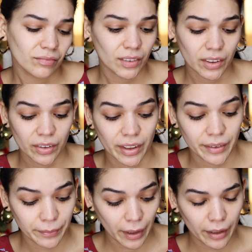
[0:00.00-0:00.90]
It's okay.
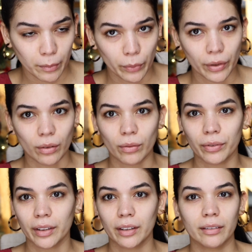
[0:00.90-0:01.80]
I'm not gonna move the whole
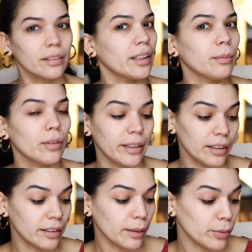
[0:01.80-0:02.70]
fucking table. I
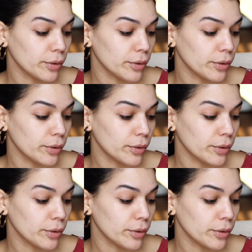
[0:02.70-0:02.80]
need the table